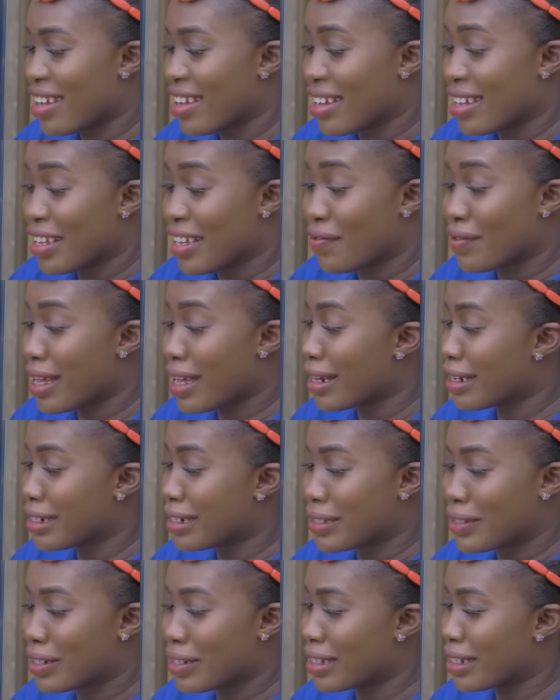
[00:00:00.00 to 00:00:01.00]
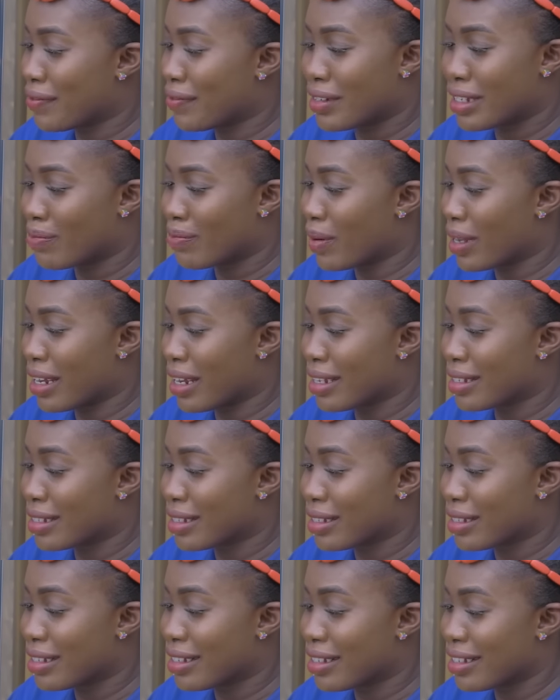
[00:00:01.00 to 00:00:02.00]
if that lady doesn't leave this
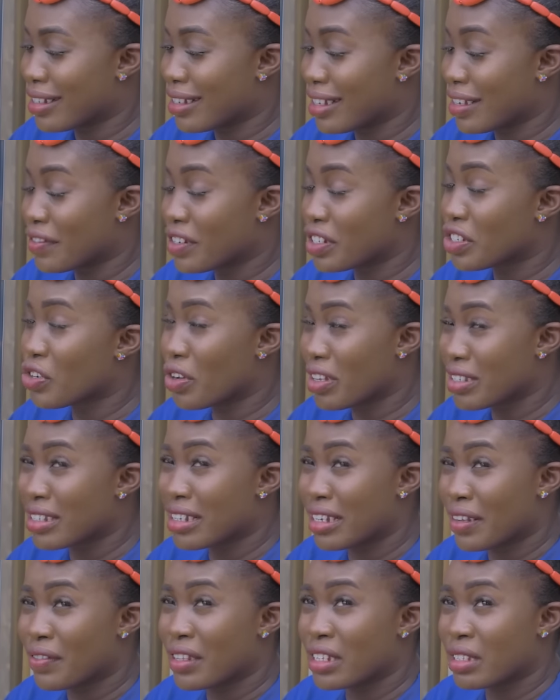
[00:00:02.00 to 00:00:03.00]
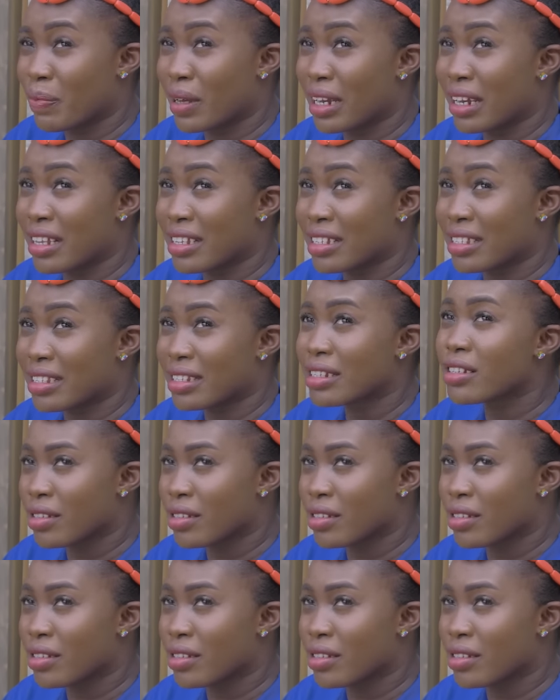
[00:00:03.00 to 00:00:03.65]
palace, if she doesn't leave this palace,